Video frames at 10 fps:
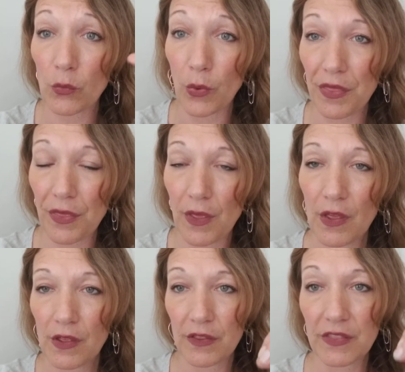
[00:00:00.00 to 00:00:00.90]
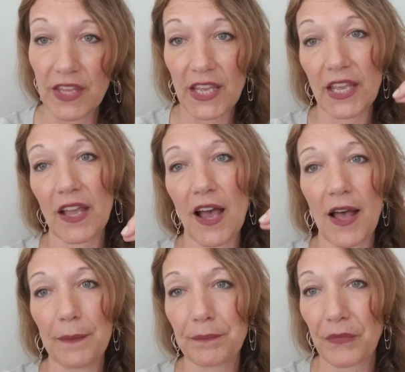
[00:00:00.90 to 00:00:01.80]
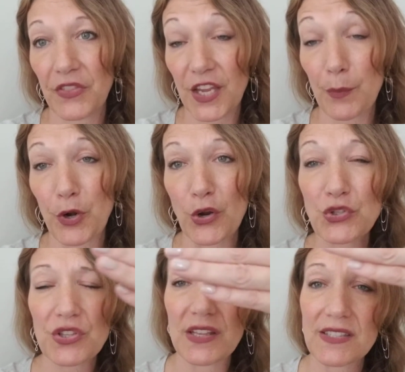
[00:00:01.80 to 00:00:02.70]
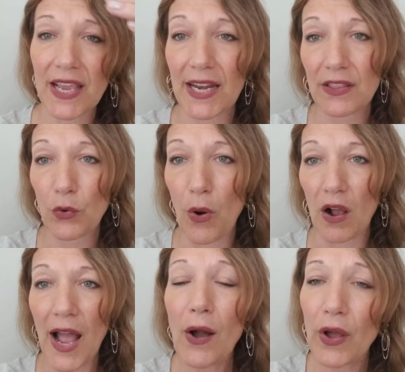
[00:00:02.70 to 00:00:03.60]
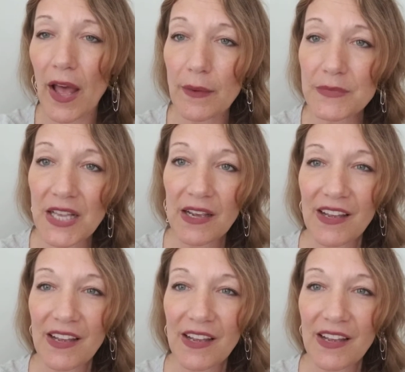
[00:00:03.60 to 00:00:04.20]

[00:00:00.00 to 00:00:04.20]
with the approach that's getting the wrong outcomes,